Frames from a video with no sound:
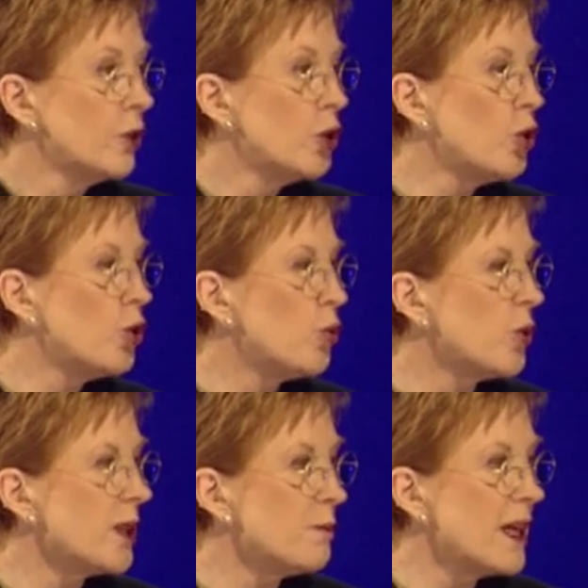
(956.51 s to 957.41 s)
Who
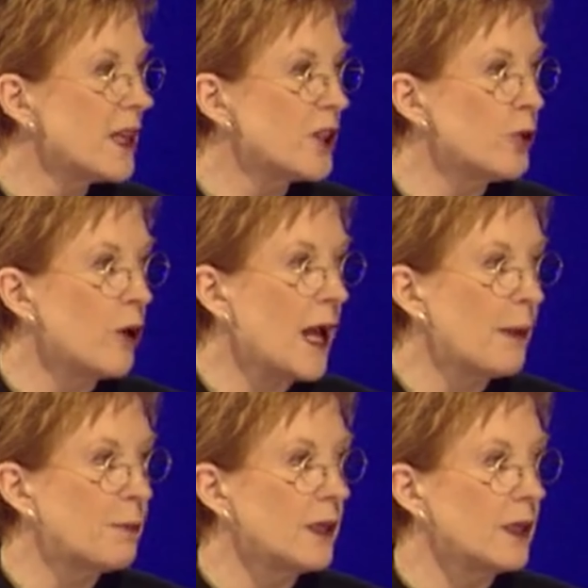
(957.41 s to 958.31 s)
would it make you
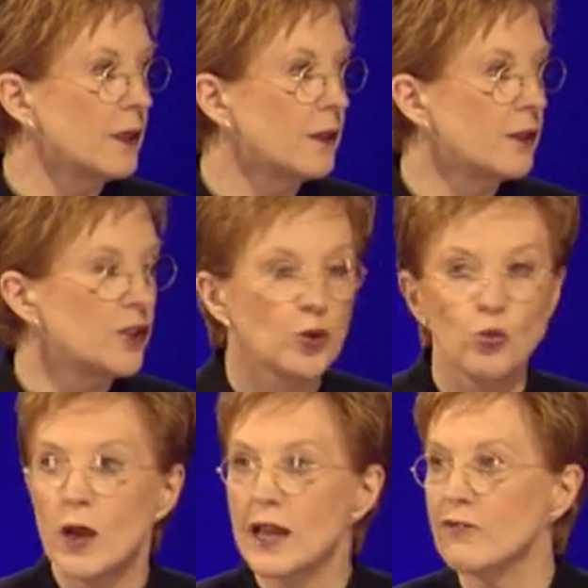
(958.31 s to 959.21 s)
happy to
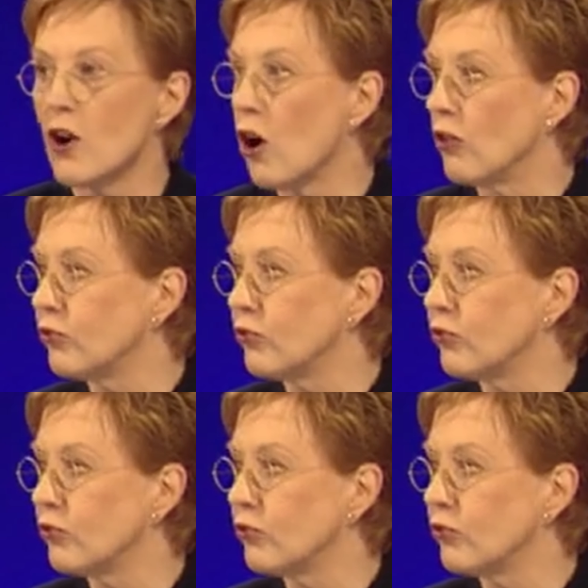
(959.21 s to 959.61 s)
wave off?